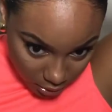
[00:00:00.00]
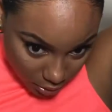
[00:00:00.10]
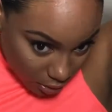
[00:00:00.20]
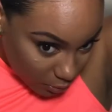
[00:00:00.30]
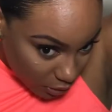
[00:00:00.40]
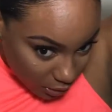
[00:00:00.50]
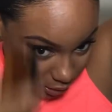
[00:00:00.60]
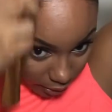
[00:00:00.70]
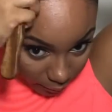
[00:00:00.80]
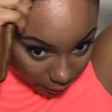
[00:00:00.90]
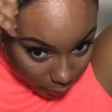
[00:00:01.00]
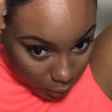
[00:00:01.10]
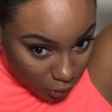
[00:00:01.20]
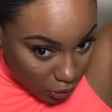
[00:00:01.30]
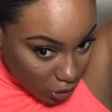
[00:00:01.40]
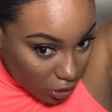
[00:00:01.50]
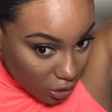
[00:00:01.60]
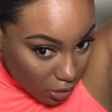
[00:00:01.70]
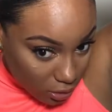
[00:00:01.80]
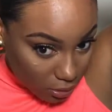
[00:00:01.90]
Then I'm gonna take my
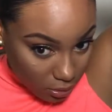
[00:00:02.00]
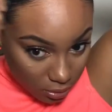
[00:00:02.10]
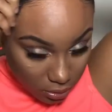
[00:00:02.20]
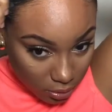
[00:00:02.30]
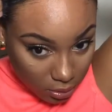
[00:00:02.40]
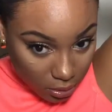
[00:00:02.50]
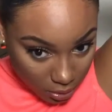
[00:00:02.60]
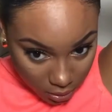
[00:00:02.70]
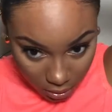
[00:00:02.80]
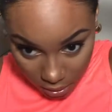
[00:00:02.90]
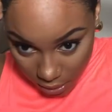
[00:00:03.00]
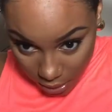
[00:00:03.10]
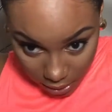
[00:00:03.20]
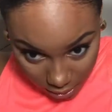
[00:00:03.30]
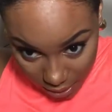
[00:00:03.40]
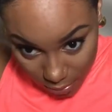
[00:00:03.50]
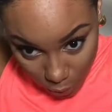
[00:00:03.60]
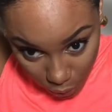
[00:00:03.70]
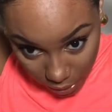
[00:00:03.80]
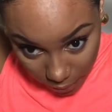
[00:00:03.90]
brush and
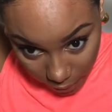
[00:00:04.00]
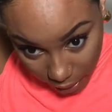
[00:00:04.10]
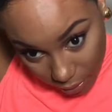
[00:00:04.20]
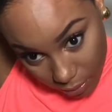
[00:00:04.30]
smooth it back